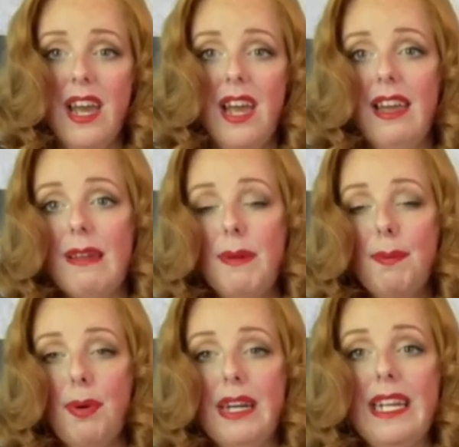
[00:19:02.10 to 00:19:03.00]
it can be
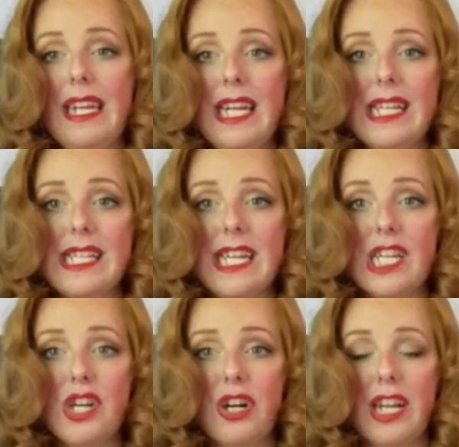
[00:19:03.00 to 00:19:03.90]
pretty easy to
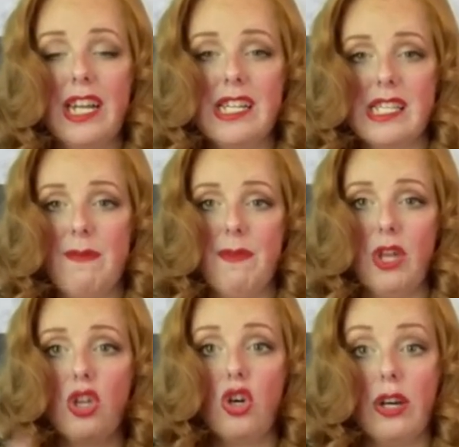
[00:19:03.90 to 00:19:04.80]
turn it into
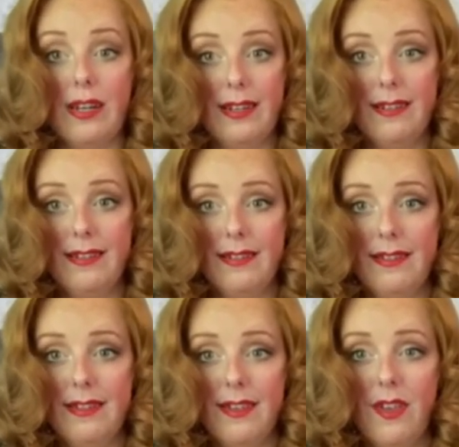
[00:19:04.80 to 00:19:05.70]
something good.
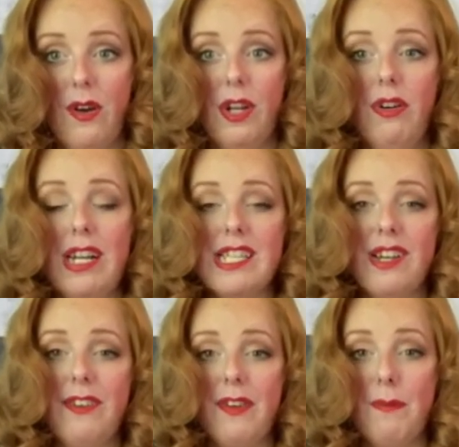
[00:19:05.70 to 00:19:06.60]
So you don't necessarily
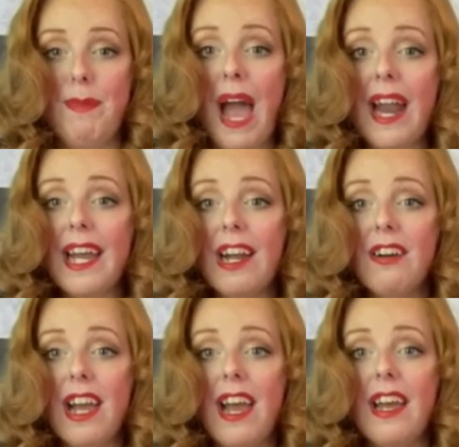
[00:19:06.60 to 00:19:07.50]
have to have a bad hair
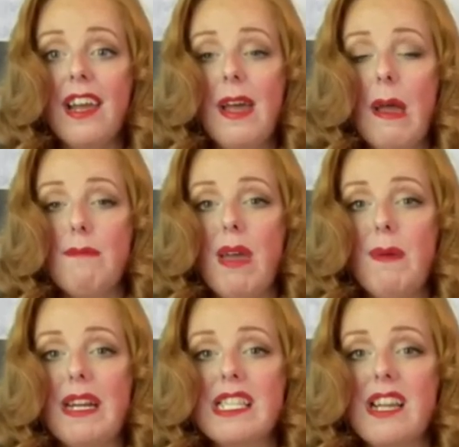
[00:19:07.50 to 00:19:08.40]
day. Maybe
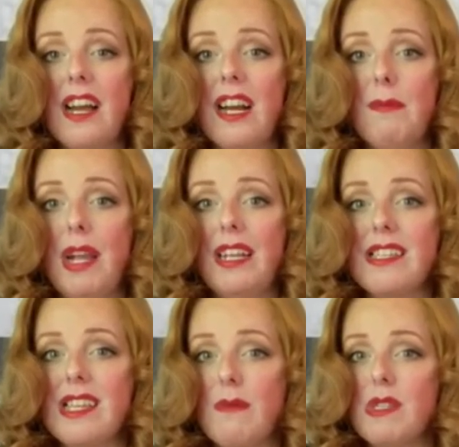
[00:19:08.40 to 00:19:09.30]
it's not gonna be in the
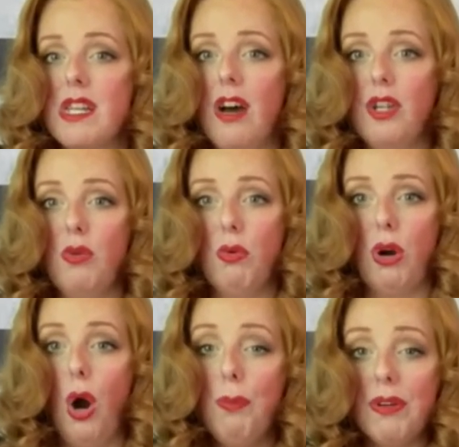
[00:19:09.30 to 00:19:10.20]
same style you were
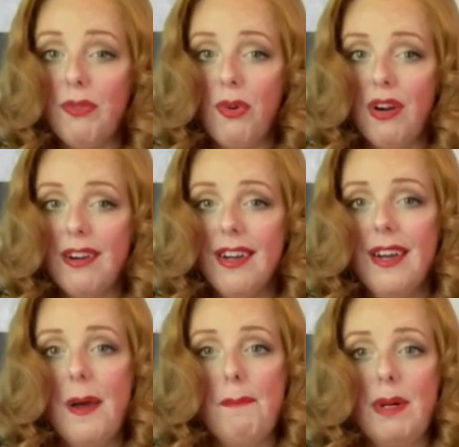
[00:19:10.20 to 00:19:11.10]
hoping for,
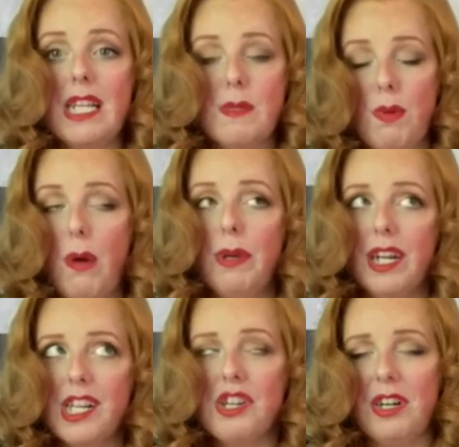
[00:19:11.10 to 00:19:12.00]
but it's probably
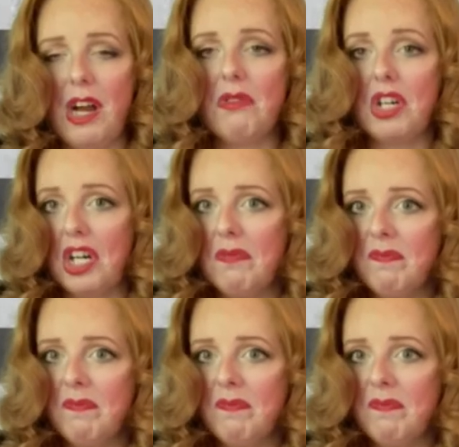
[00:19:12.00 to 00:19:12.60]
gonna turn out good.